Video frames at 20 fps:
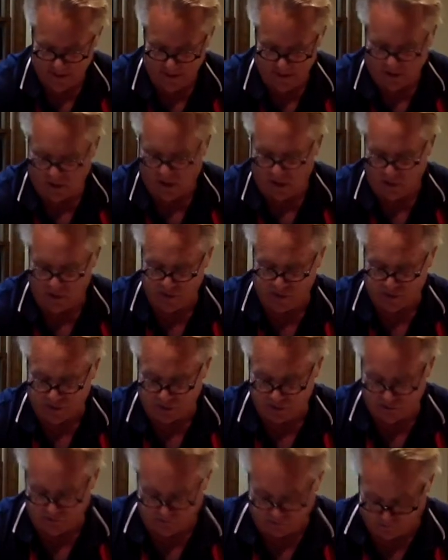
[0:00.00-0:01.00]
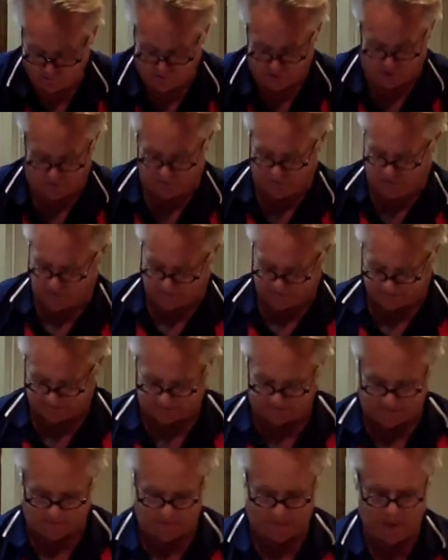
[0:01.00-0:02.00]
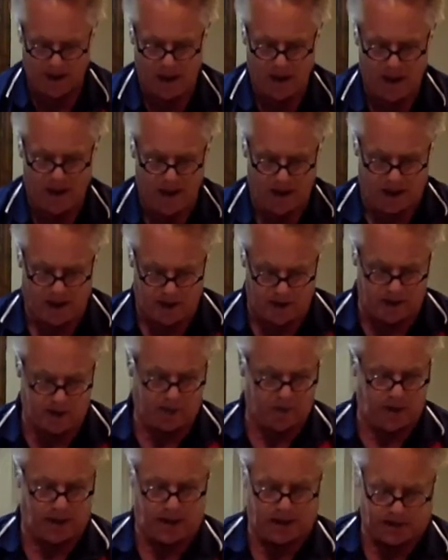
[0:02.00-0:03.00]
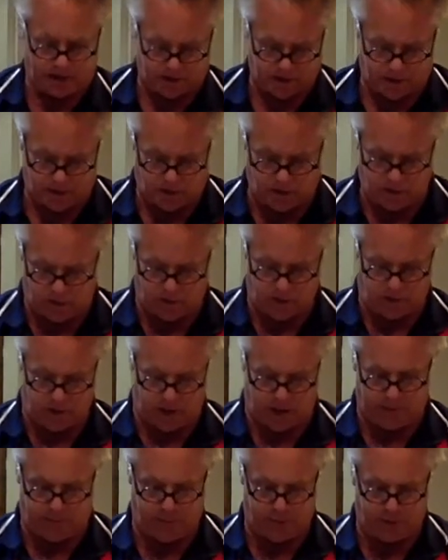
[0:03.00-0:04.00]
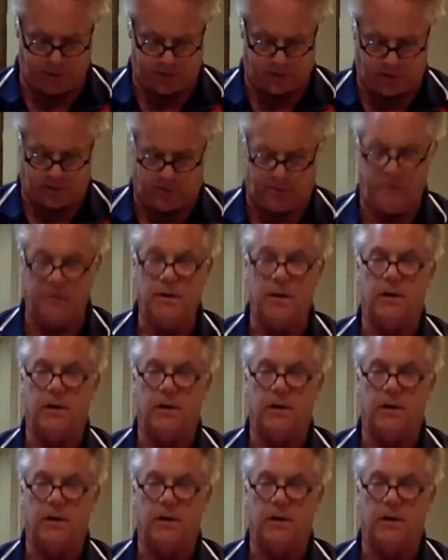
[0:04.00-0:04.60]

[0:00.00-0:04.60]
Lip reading: Always turn your phone off. Anyway, so I put the